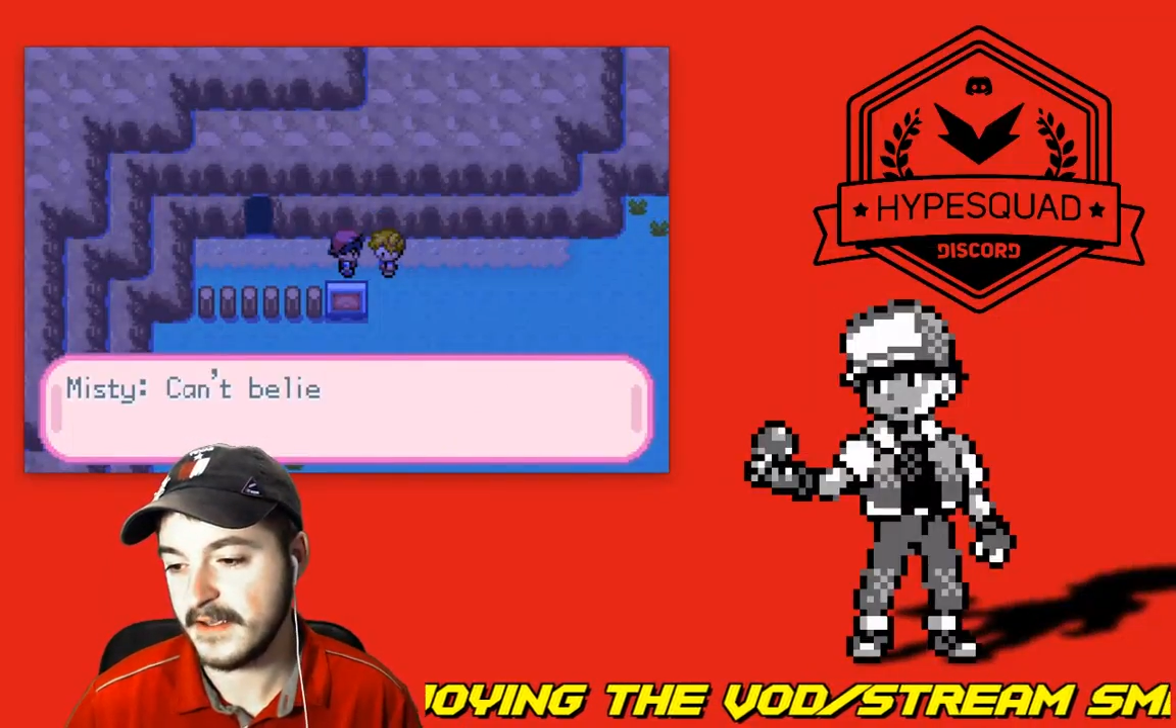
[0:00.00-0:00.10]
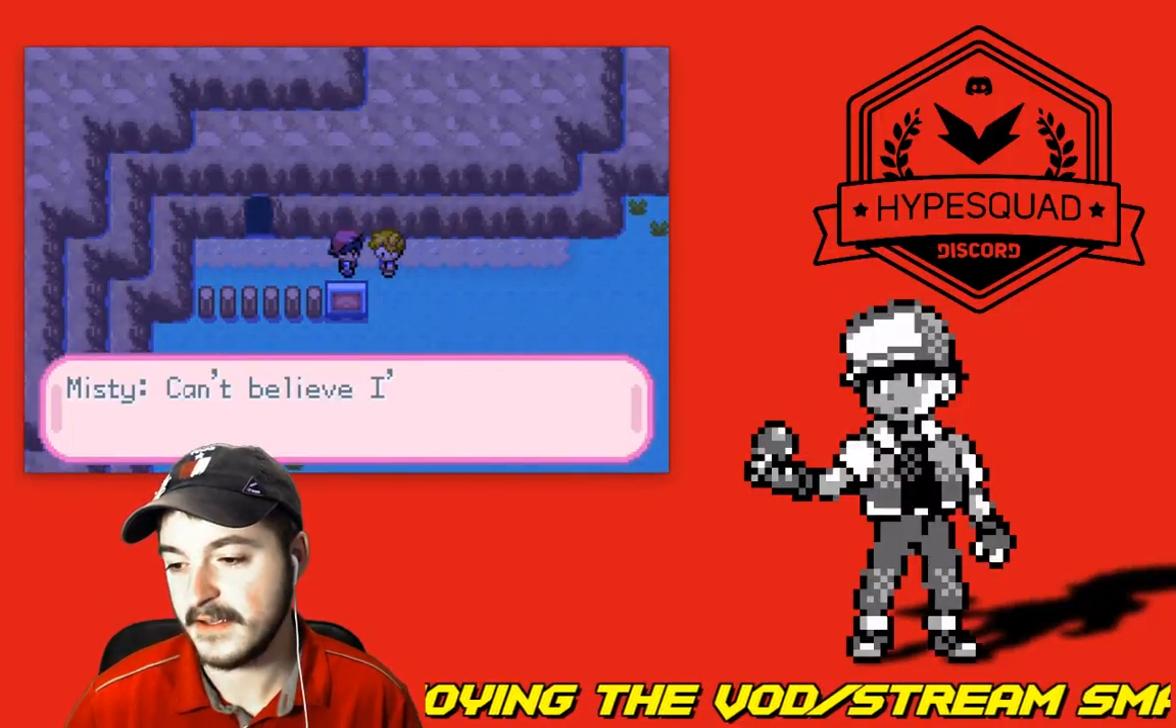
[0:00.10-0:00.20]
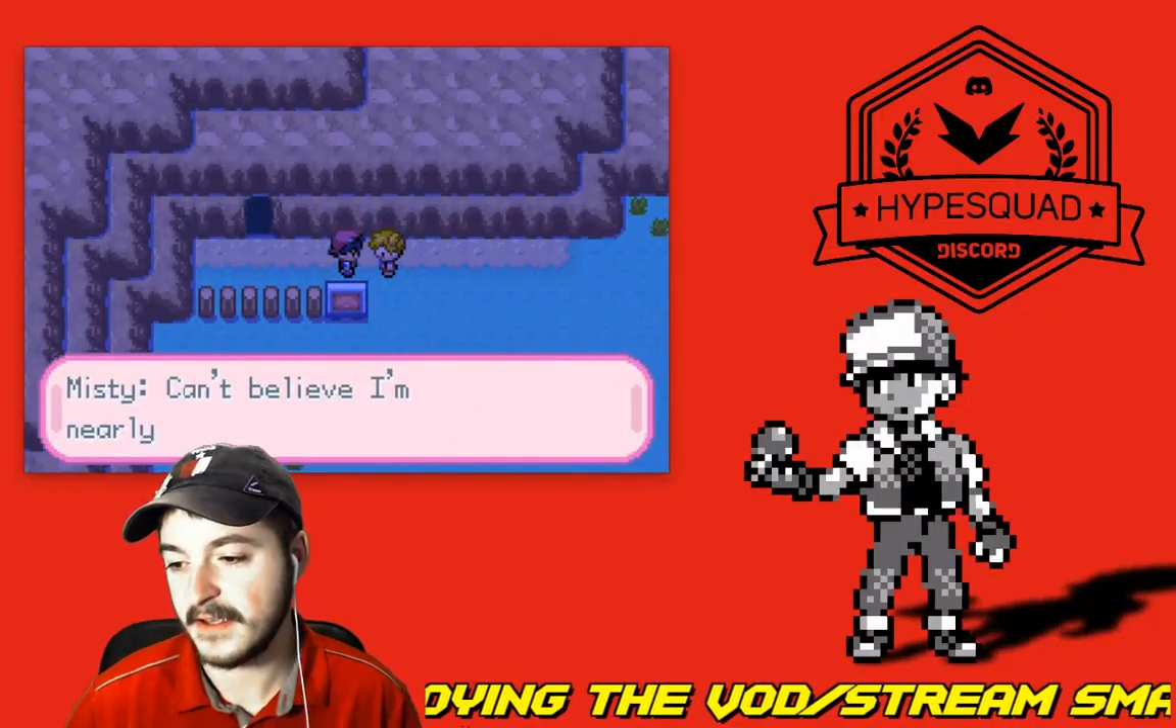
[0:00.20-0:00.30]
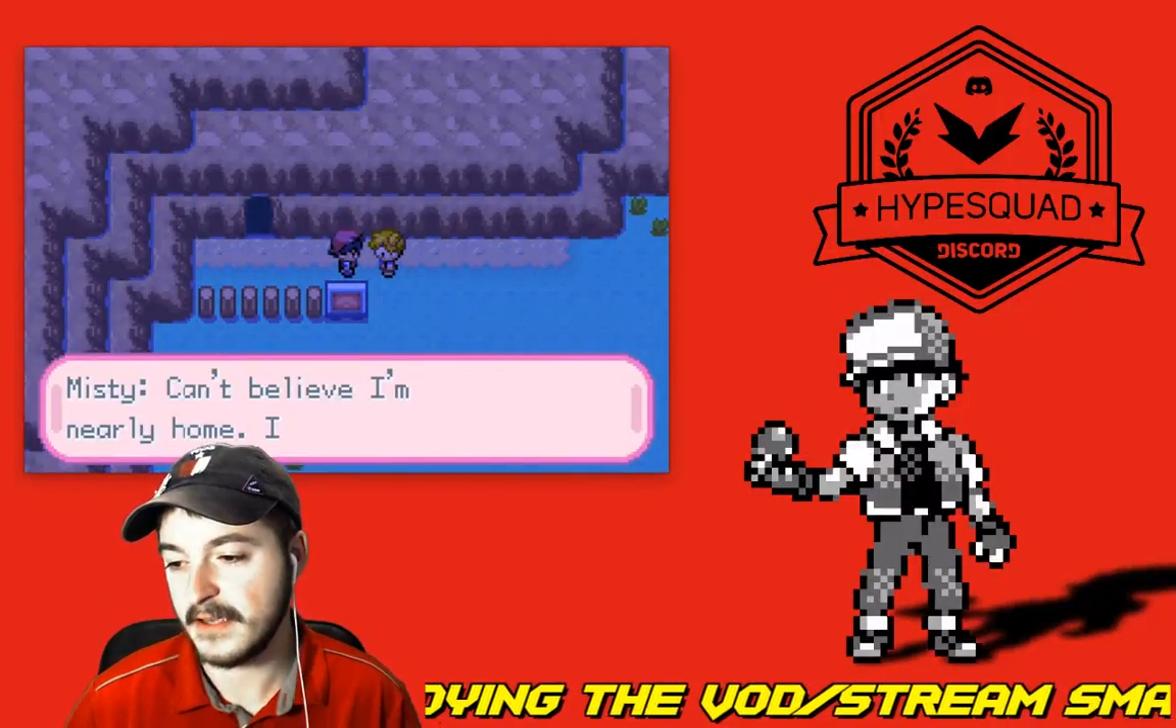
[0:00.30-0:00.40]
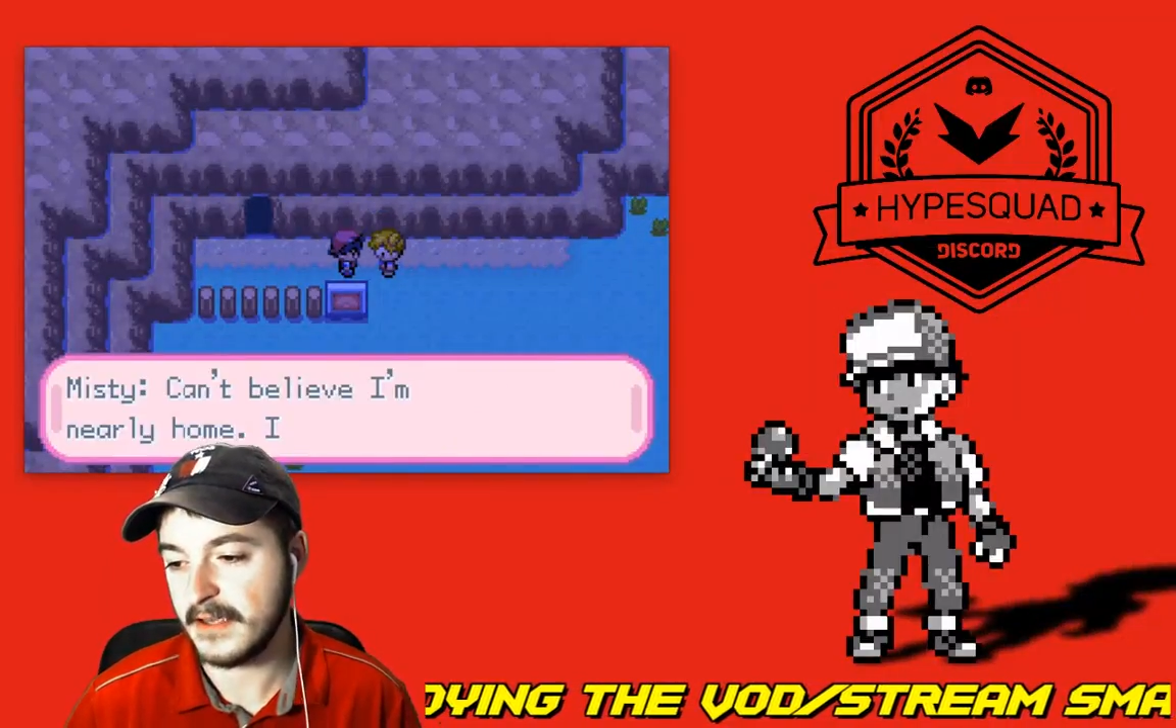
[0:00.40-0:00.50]

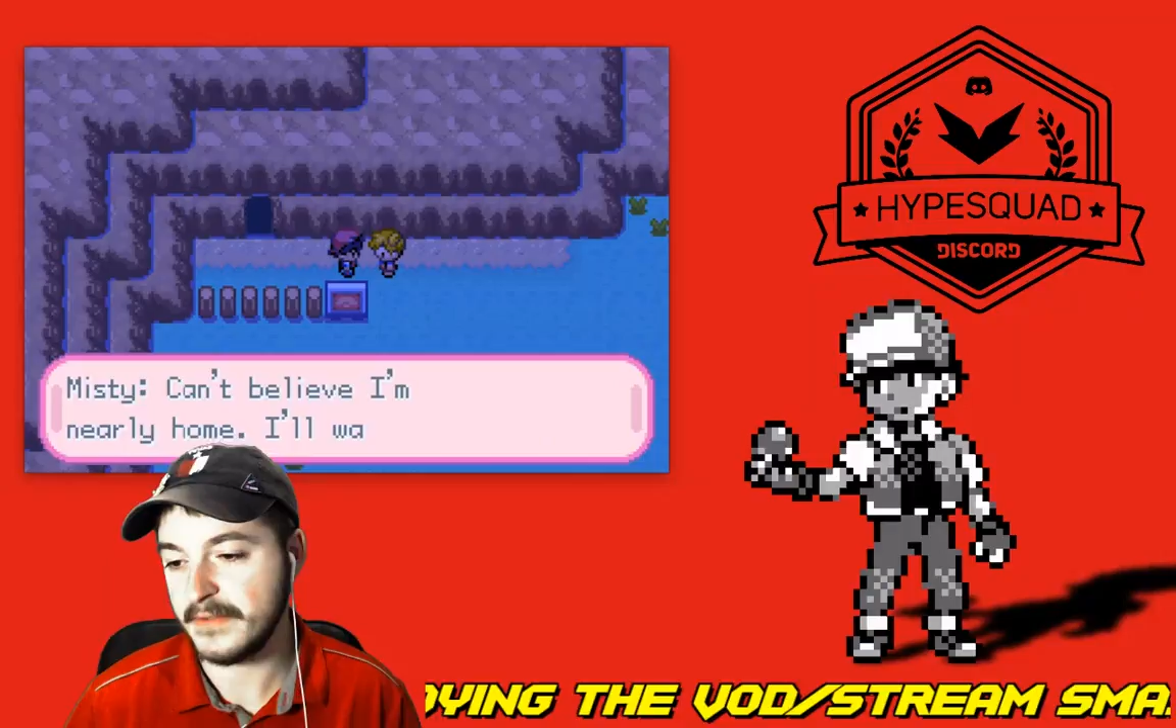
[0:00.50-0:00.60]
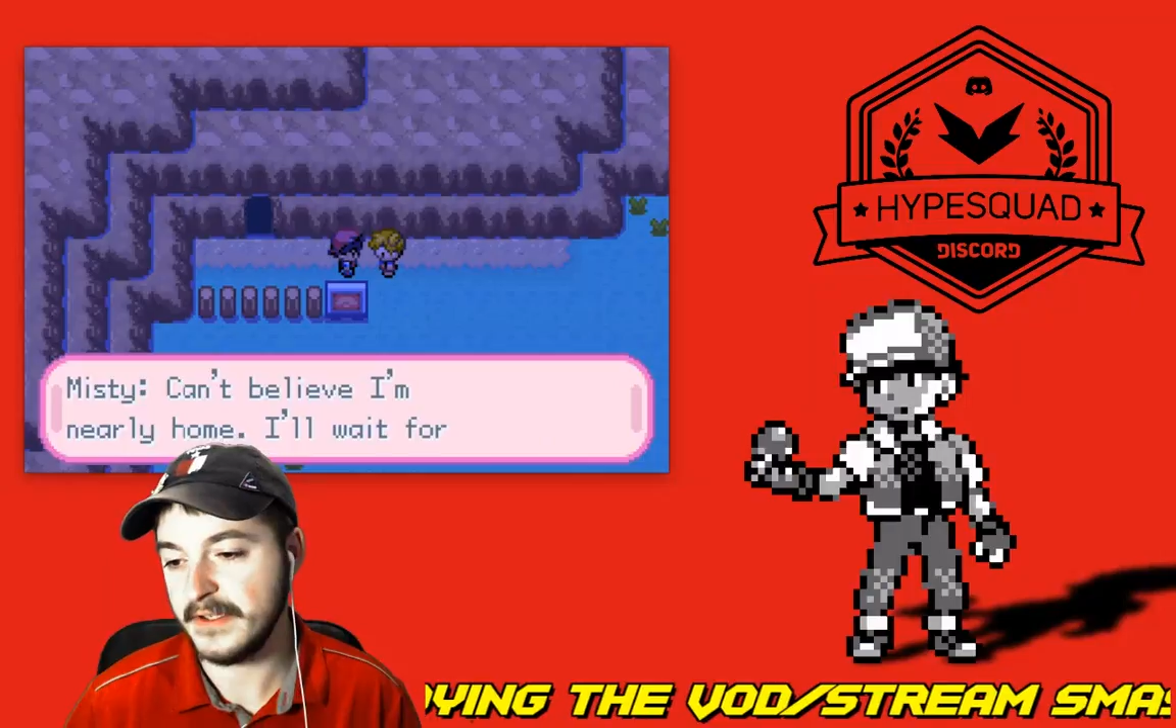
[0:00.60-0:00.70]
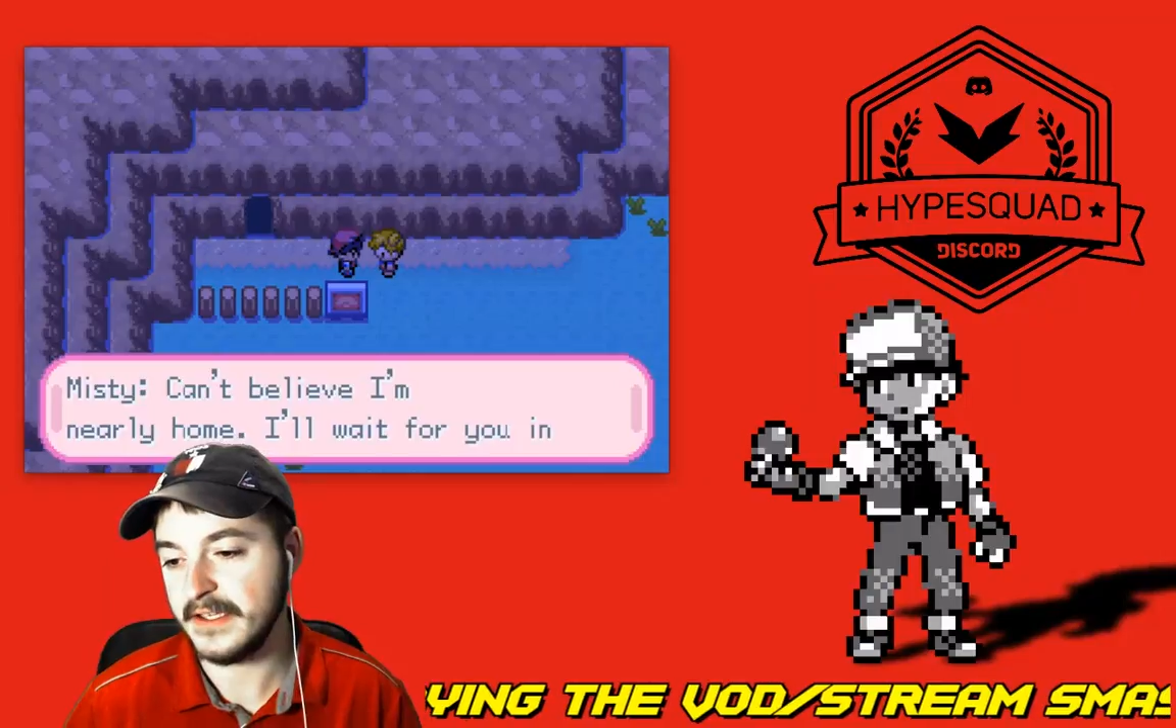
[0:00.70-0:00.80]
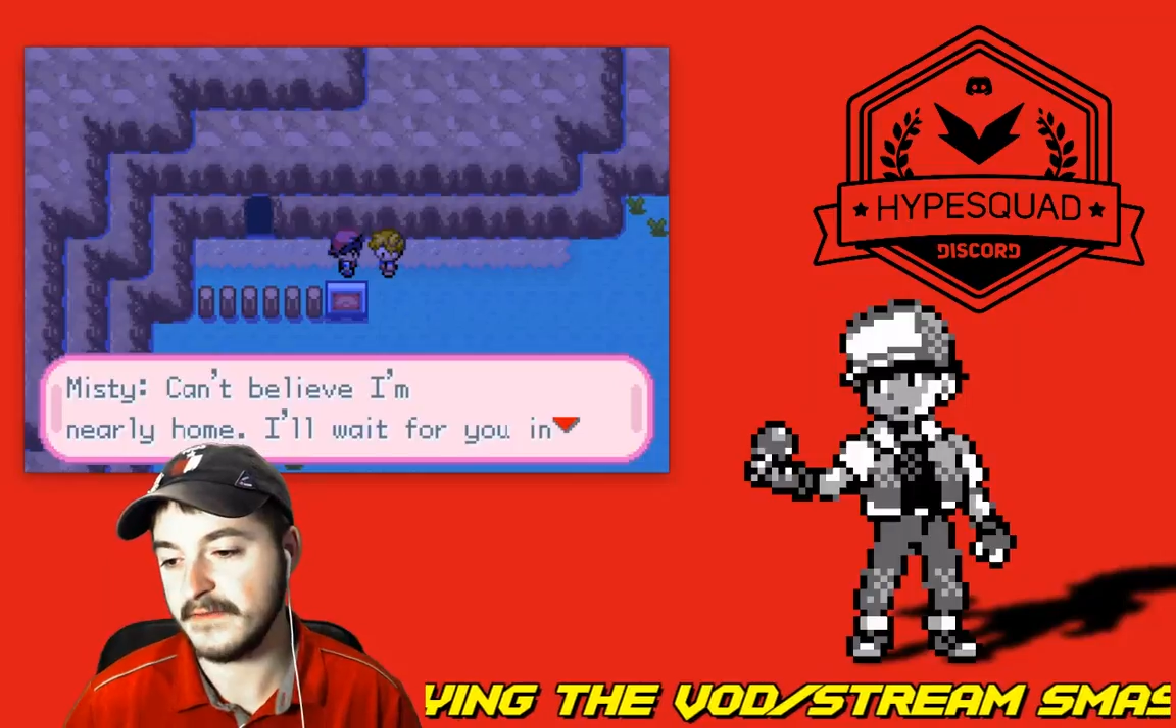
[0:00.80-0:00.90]
Can't believe